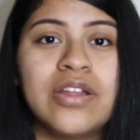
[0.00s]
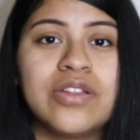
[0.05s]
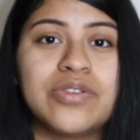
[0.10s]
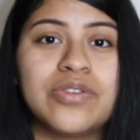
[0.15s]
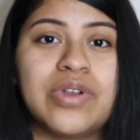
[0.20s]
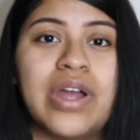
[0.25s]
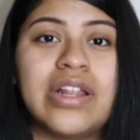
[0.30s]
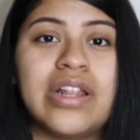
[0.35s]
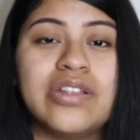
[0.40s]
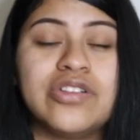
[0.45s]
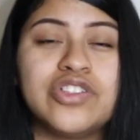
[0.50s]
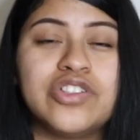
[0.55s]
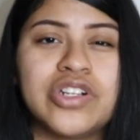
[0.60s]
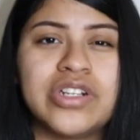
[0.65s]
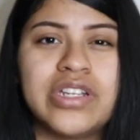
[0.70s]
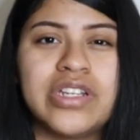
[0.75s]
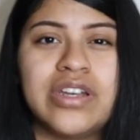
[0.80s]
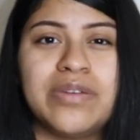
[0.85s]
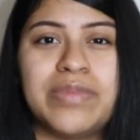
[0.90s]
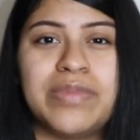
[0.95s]
Throughout the
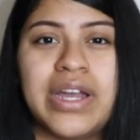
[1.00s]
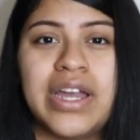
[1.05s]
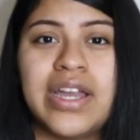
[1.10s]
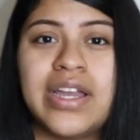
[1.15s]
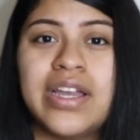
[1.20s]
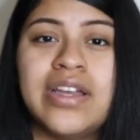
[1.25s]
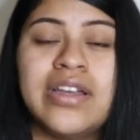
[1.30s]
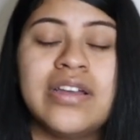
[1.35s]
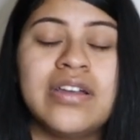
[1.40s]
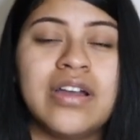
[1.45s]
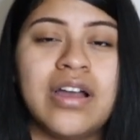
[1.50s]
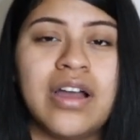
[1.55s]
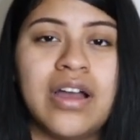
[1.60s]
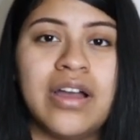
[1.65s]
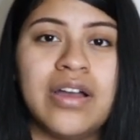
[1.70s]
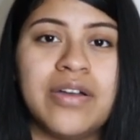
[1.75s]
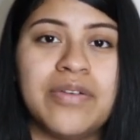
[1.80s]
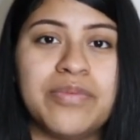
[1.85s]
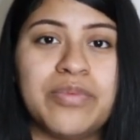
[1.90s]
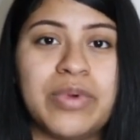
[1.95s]
journey
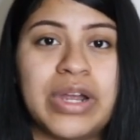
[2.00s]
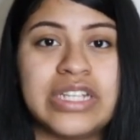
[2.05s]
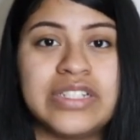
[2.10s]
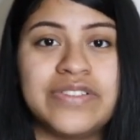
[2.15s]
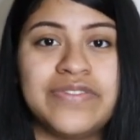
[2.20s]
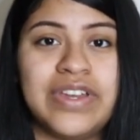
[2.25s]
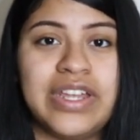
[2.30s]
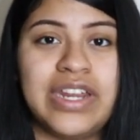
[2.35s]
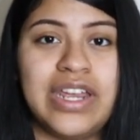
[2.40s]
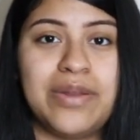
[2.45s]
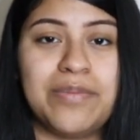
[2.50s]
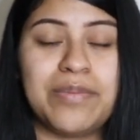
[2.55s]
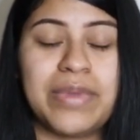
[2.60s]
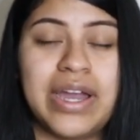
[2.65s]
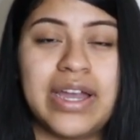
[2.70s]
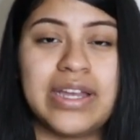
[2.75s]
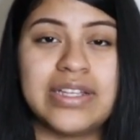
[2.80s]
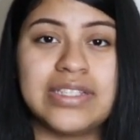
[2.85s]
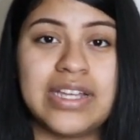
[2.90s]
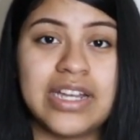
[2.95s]
of breastfeeding
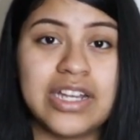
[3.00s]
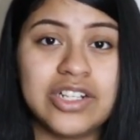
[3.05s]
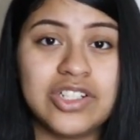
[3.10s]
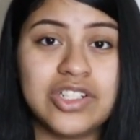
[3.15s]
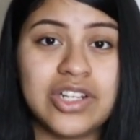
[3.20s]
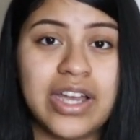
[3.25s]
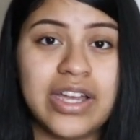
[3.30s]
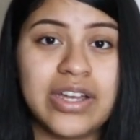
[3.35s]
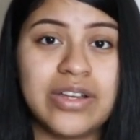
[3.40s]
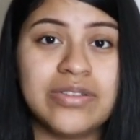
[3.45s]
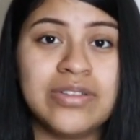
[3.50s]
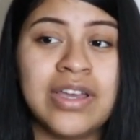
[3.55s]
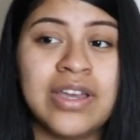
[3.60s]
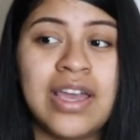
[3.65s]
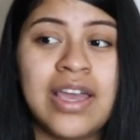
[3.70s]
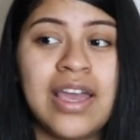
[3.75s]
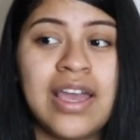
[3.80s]
my second child,